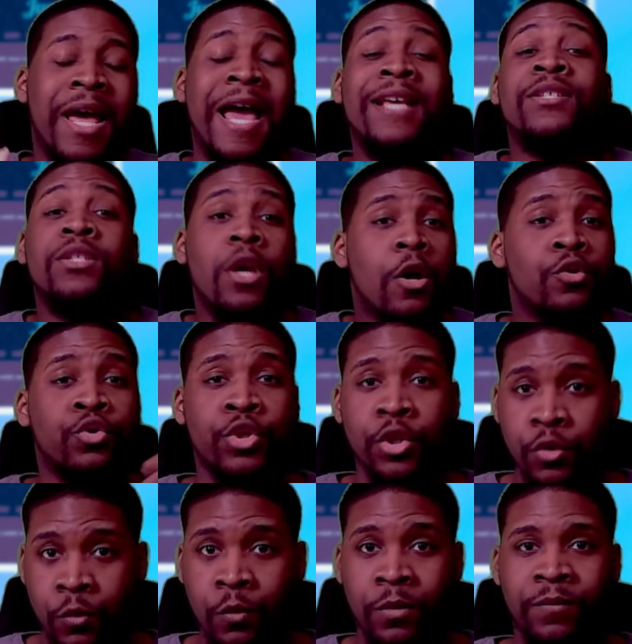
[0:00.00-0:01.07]
I saw
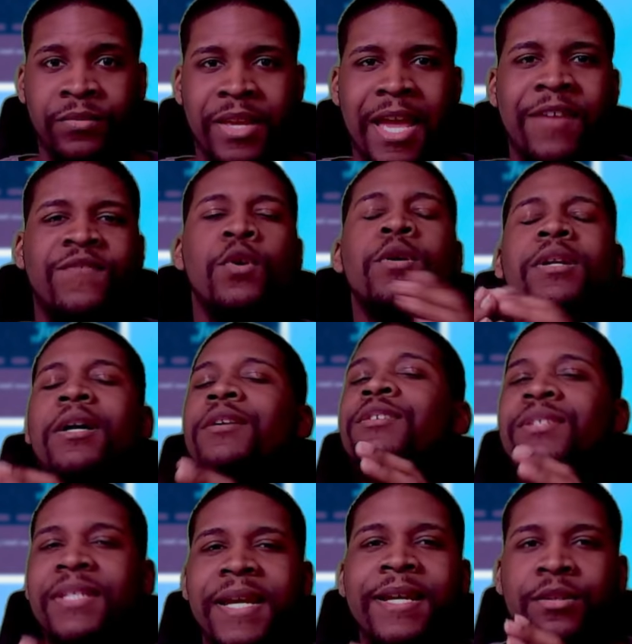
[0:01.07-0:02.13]
Dune. If you can
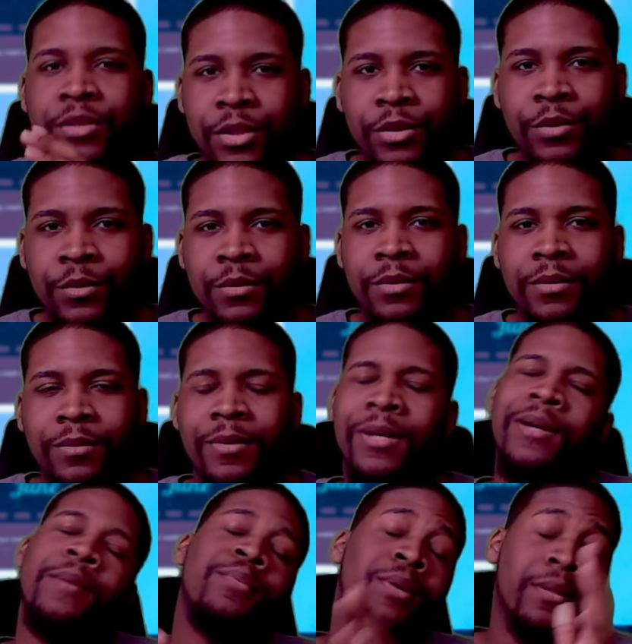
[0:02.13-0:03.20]
understand Dune,
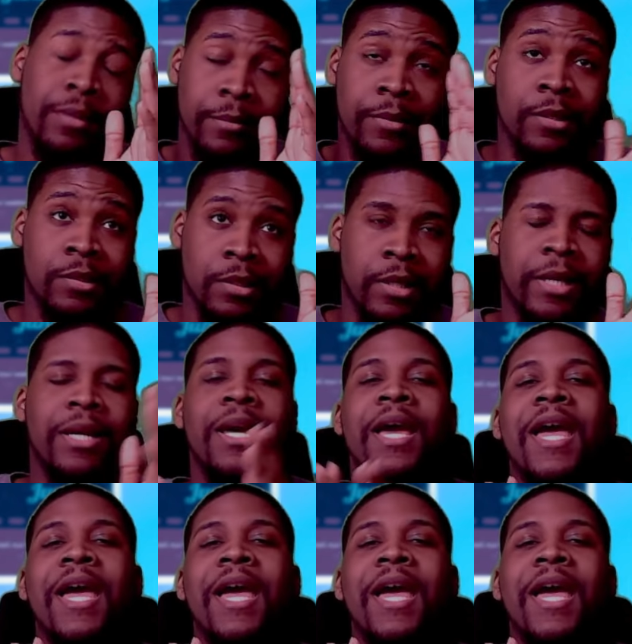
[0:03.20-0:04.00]
let me not say that.